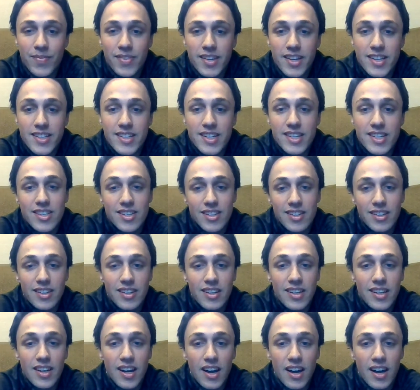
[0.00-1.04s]

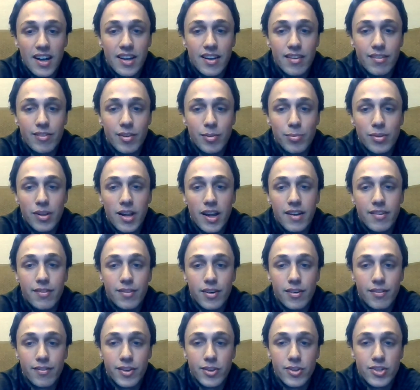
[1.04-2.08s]
Additionally, I've applied
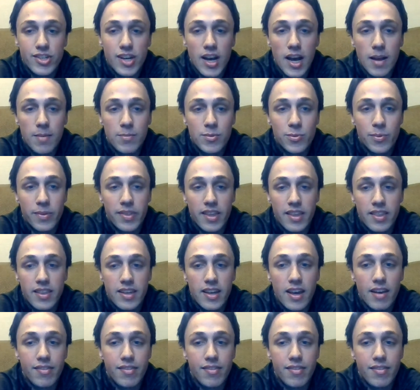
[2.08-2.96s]
for a few jobs within the